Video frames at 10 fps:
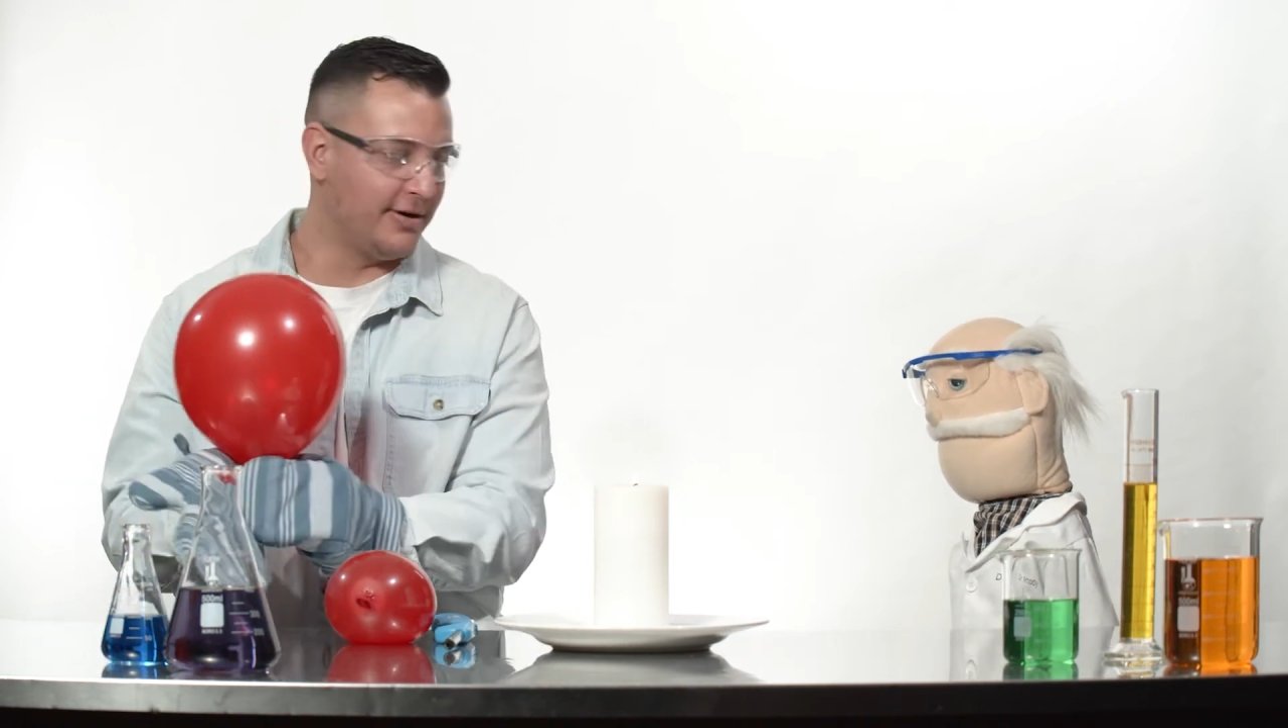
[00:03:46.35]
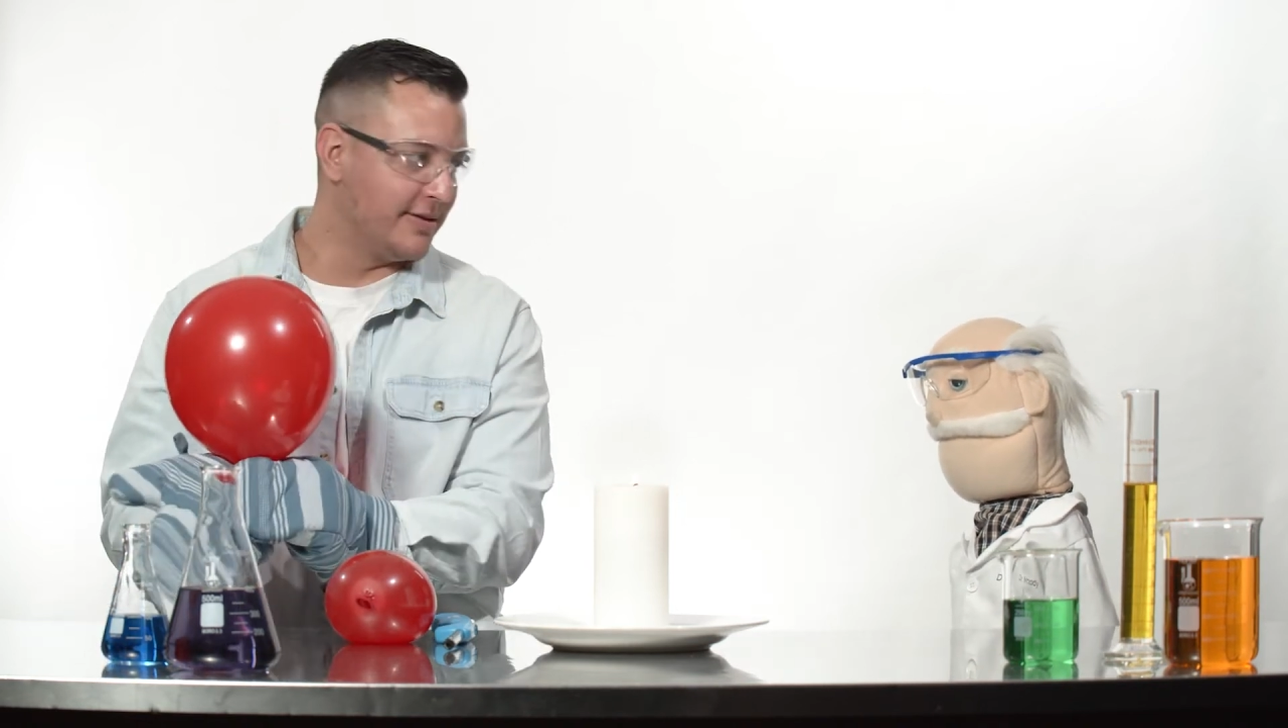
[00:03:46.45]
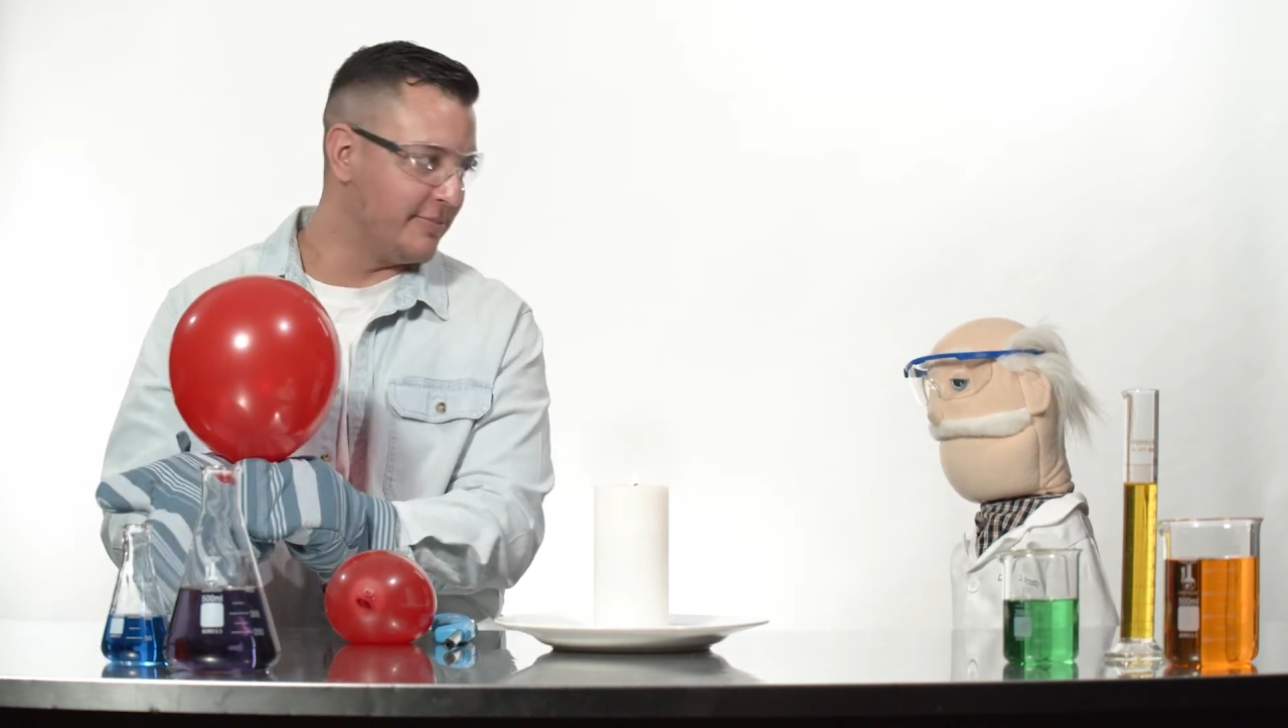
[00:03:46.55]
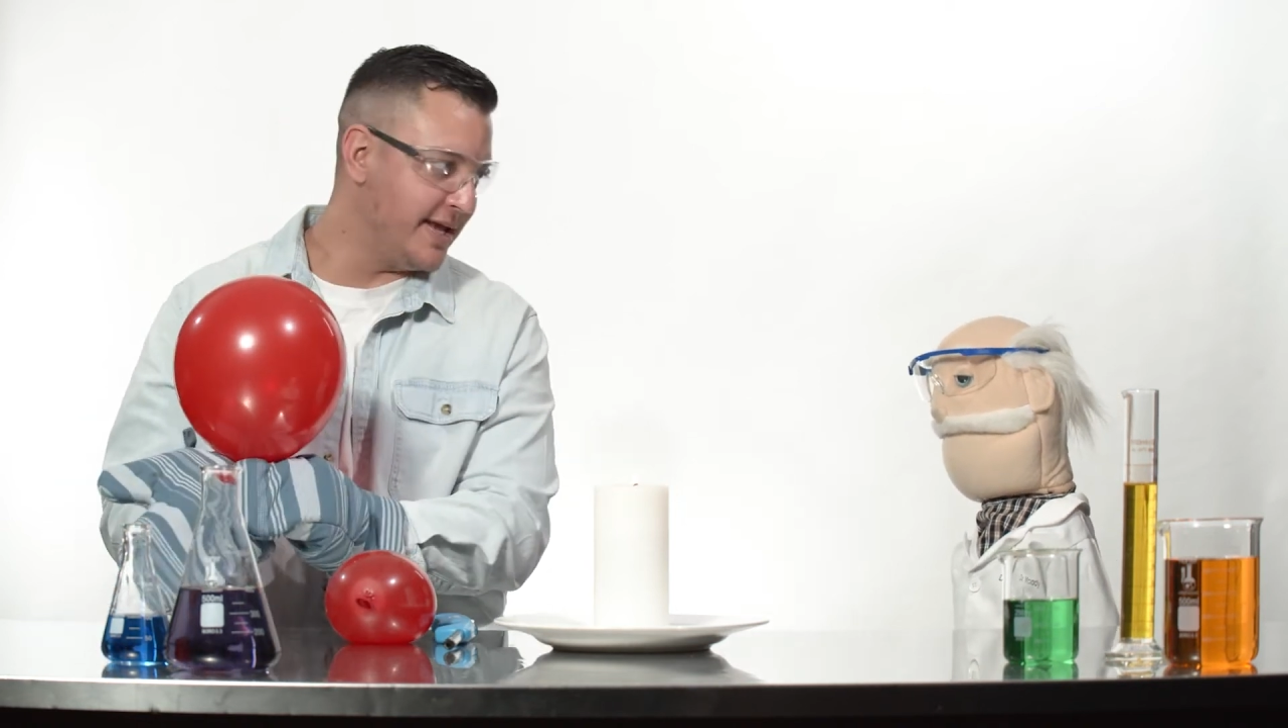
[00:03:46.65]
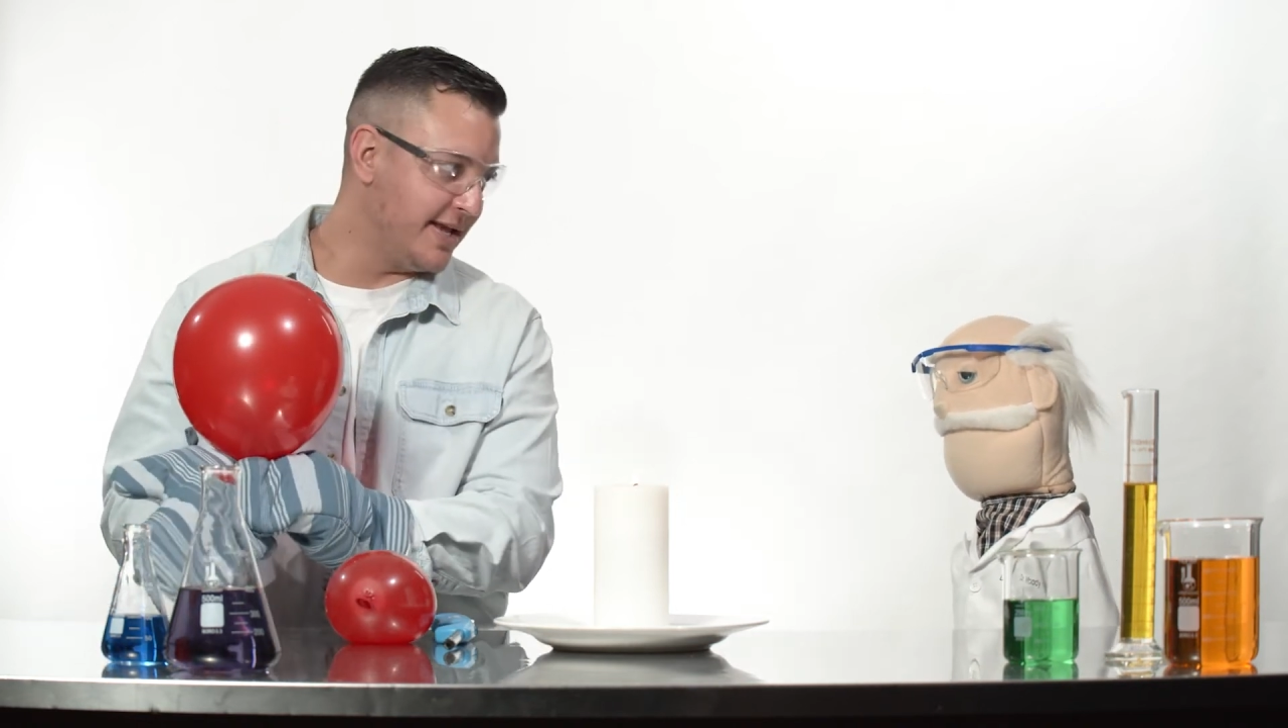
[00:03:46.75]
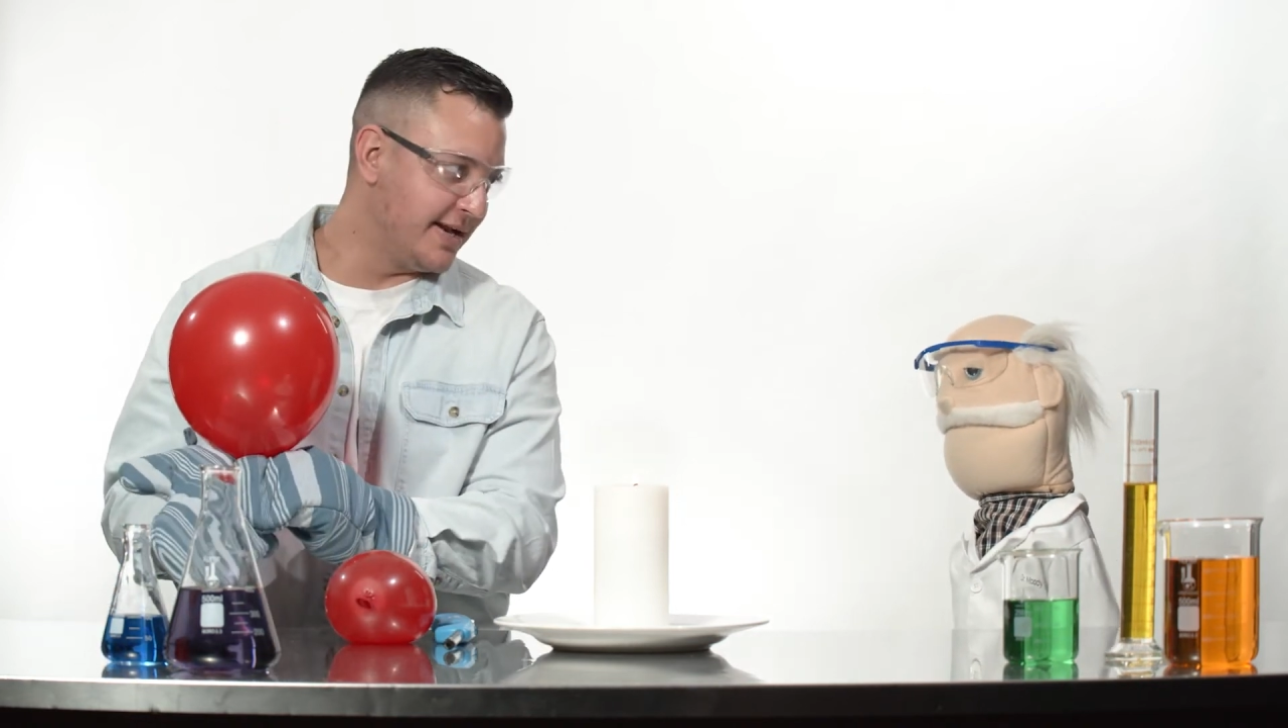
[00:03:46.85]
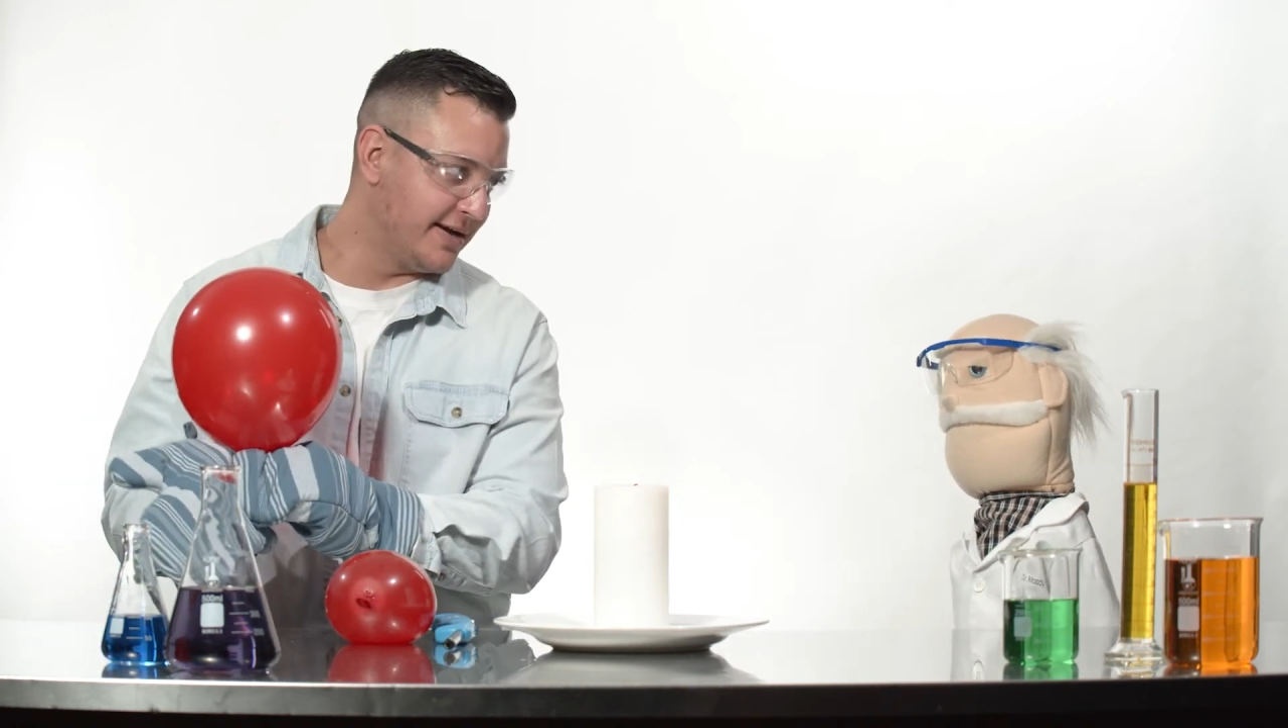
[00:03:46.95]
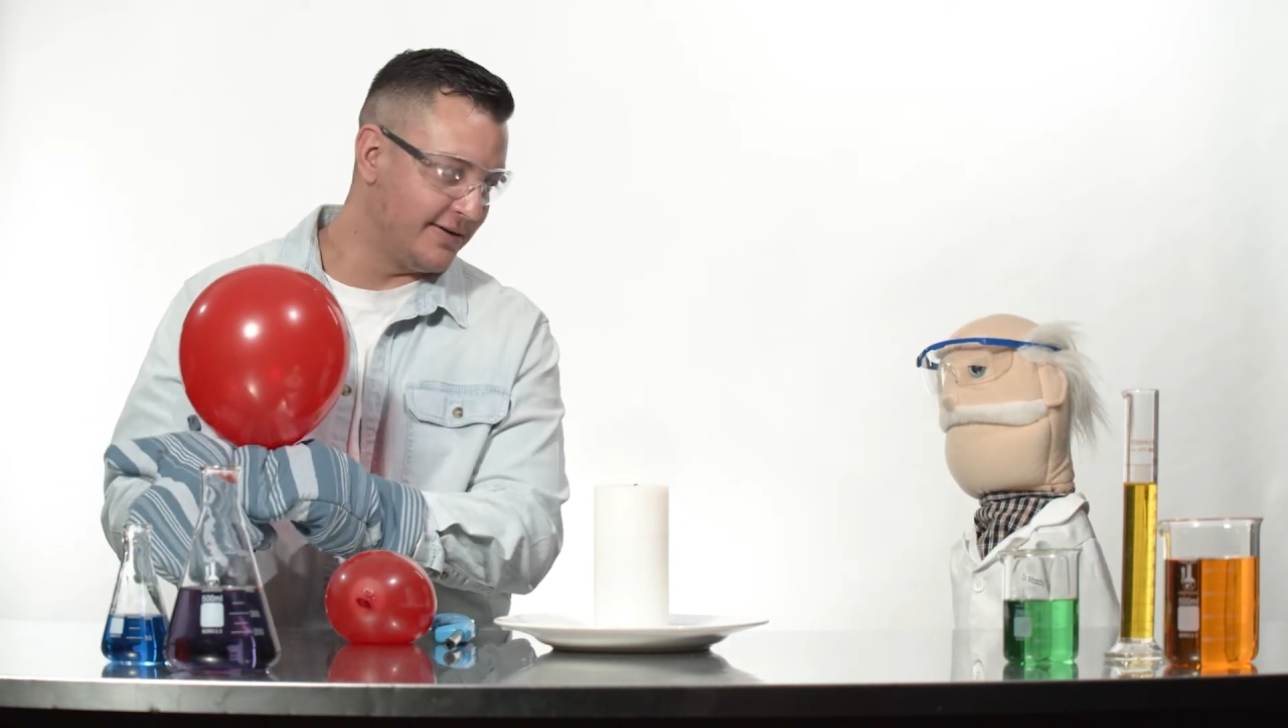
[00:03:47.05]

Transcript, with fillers: the baking at